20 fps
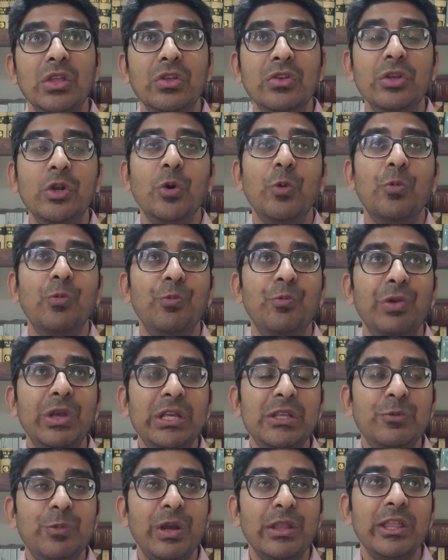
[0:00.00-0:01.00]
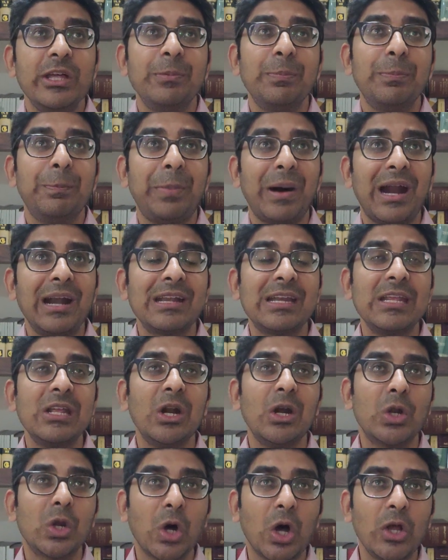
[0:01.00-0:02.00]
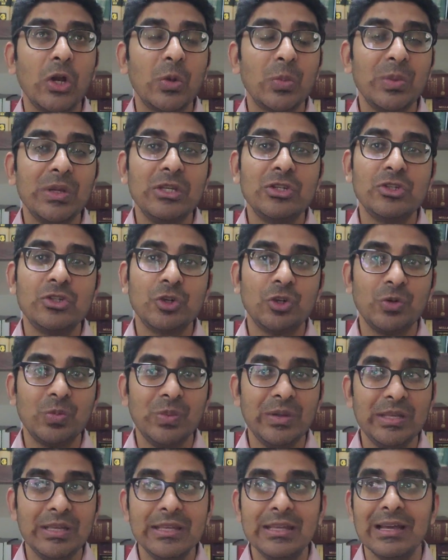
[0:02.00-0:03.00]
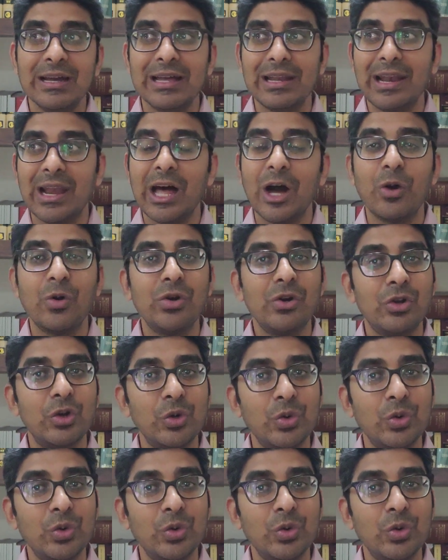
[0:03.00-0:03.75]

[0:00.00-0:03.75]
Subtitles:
whether party autonomy should be allowed